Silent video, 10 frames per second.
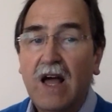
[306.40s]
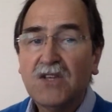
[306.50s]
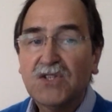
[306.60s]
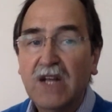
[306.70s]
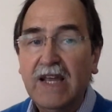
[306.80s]

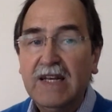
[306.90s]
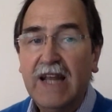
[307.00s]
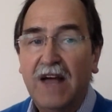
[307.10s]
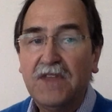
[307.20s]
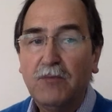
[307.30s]
Lastly,
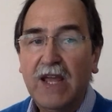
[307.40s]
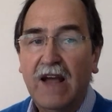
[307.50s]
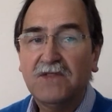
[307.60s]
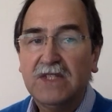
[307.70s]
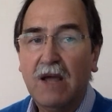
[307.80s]
now that we
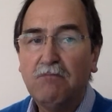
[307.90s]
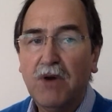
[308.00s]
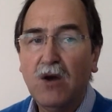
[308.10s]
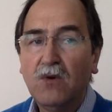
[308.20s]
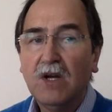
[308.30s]
have
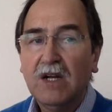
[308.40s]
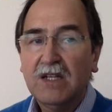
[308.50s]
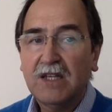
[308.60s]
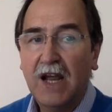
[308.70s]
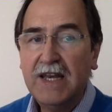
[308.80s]
tempo,
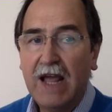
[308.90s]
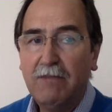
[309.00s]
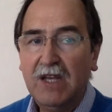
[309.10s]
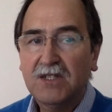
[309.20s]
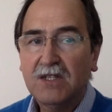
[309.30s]

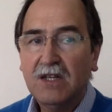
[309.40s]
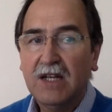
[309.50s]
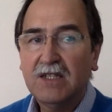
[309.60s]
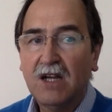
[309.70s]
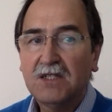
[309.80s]
dynamics
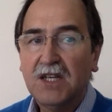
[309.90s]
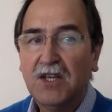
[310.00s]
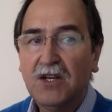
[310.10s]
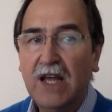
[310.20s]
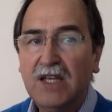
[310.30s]
and
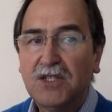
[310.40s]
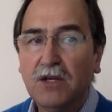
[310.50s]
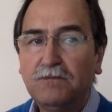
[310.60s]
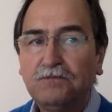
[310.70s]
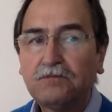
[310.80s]

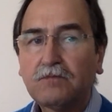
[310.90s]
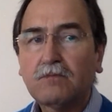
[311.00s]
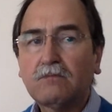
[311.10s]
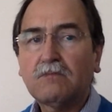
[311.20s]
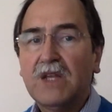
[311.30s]
articulation,
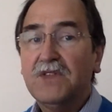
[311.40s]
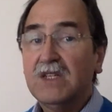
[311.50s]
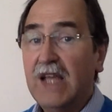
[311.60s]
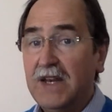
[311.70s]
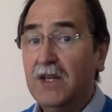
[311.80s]
the
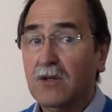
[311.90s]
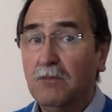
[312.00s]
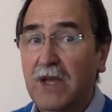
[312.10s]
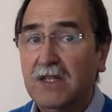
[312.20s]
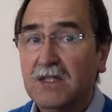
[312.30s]
technical
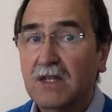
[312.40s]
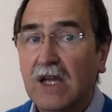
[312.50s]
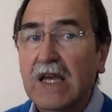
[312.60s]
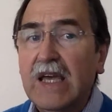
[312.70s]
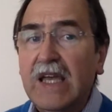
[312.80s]
bits,
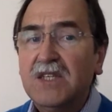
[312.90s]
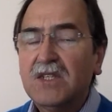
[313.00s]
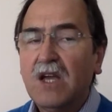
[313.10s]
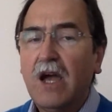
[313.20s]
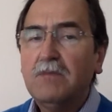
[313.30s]
it's
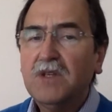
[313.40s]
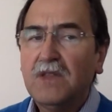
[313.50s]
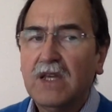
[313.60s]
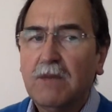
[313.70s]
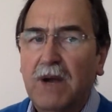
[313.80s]
time to
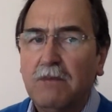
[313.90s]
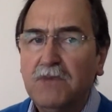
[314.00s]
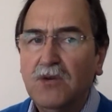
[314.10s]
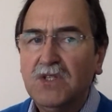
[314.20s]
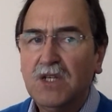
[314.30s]
think about
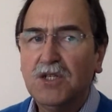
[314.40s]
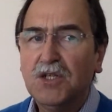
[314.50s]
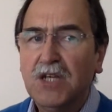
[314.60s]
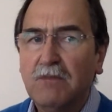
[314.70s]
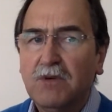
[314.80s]

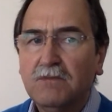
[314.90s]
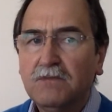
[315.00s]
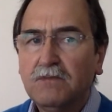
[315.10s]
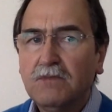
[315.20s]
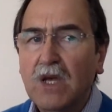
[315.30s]
musicianship.
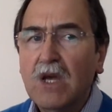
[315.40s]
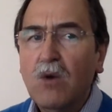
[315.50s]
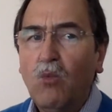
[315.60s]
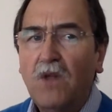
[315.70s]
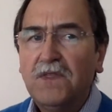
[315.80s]

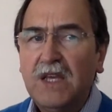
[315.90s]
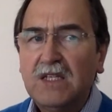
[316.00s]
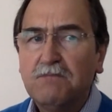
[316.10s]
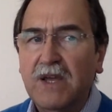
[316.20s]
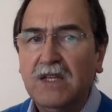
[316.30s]
And what
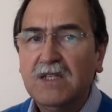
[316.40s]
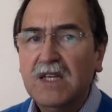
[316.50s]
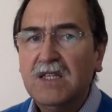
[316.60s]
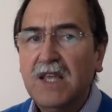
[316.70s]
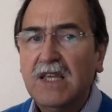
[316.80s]
this means
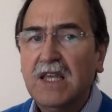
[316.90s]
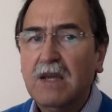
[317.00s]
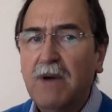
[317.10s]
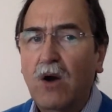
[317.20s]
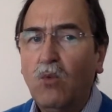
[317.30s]
is thinking
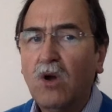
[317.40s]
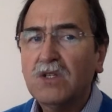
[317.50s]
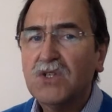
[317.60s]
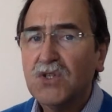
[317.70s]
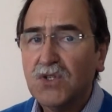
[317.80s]
about what
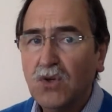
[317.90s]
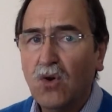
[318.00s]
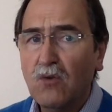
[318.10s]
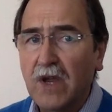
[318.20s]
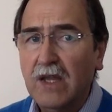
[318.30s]

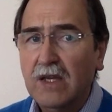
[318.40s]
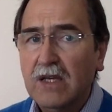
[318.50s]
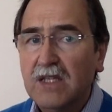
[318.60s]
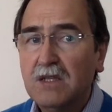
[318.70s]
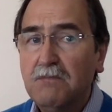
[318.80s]
story
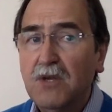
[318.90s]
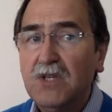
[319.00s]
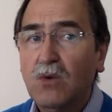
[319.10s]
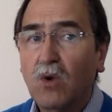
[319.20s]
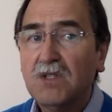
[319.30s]
is the
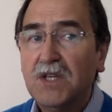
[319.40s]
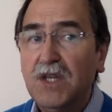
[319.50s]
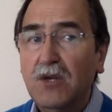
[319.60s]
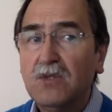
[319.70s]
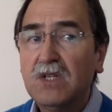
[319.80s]
music wanting
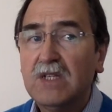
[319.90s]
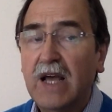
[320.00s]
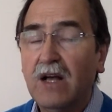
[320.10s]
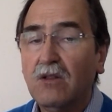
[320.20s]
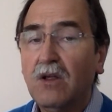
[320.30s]
you to
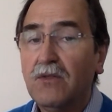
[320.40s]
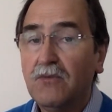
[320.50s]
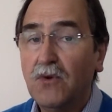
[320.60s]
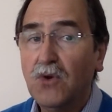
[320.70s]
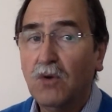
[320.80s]
tell
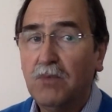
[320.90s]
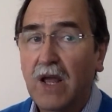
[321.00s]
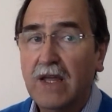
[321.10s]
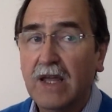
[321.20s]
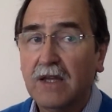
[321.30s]
through your
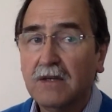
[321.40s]
playing.